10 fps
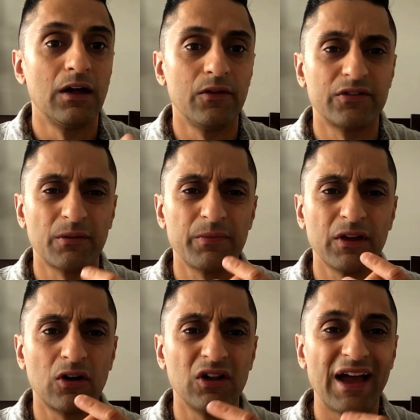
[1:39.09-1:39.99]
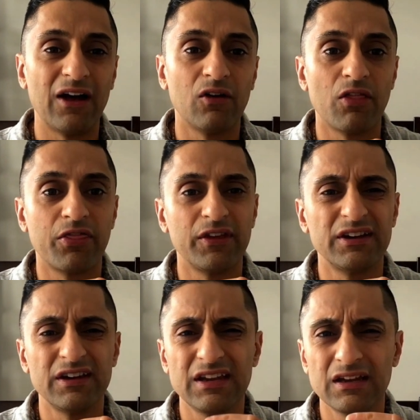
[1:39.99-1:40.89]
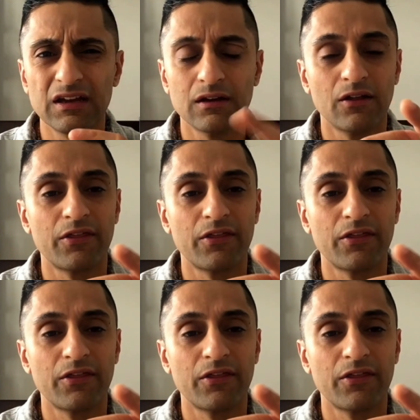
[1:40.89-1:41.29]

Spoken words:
There's something called L-Theanine.